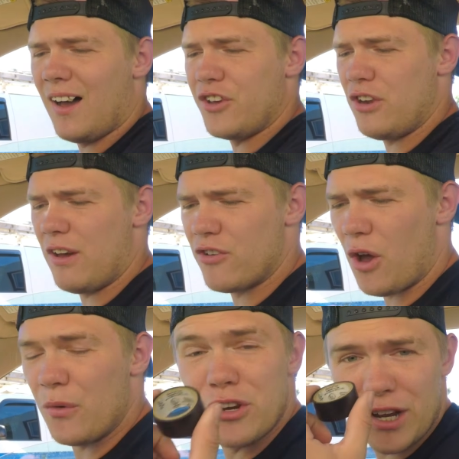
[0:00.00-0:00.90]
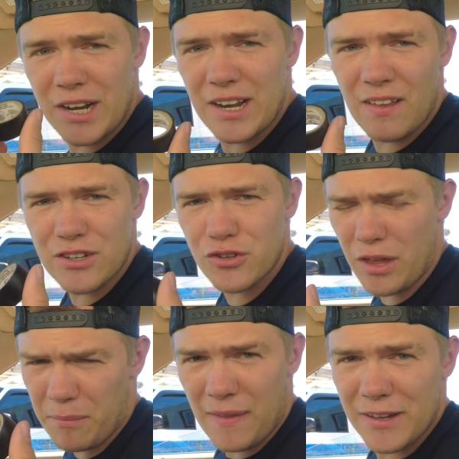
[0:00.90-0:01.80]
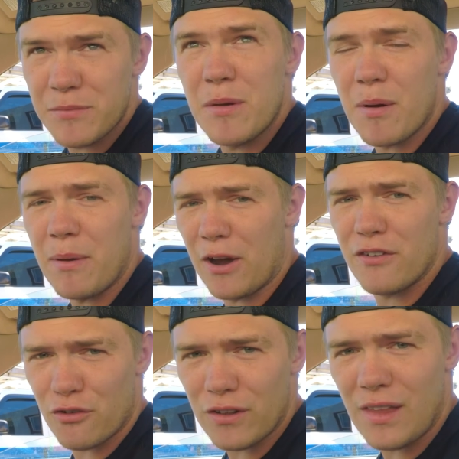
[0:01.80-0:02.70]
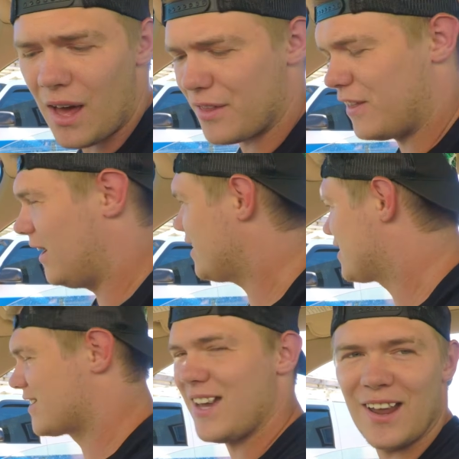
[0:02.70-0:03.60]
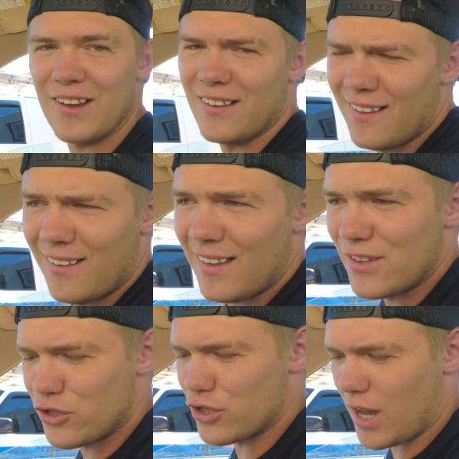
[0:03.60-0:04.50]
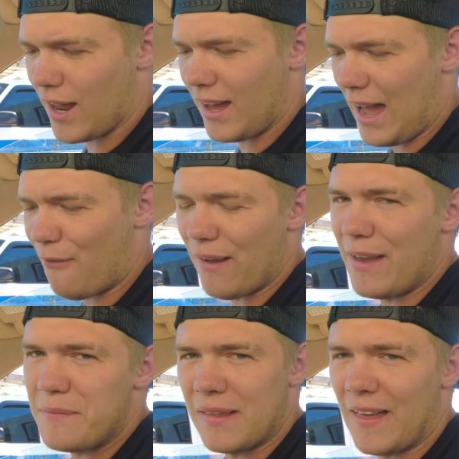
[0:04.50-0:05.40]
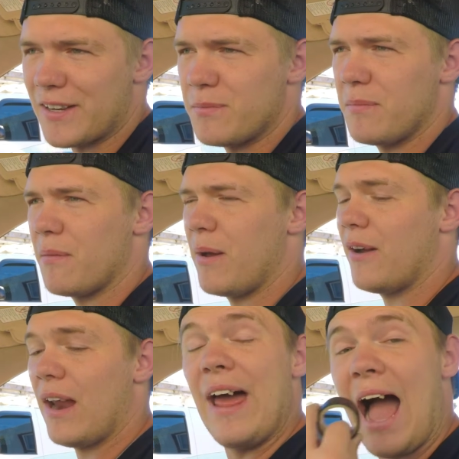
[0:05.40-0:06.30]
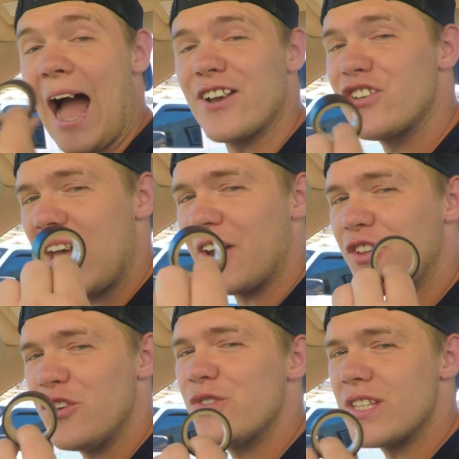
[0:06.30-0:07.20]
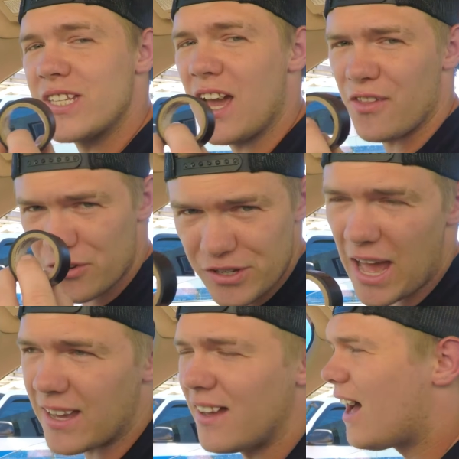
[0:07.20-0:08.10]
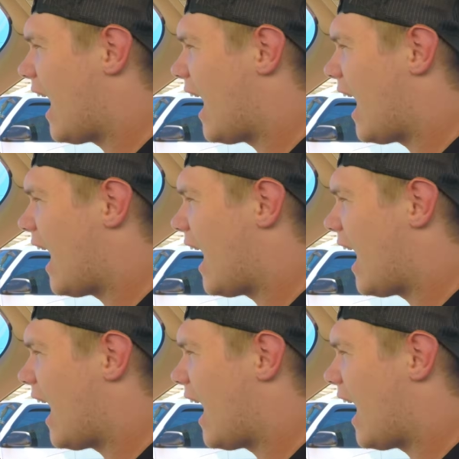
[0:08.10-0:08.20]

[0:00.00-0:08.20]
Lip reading: You never know when you're gonna need electrical tape. I like to be prepared for a lot of things. It's just kind of how I am. I like to be prepared. I actually had to use this the other day.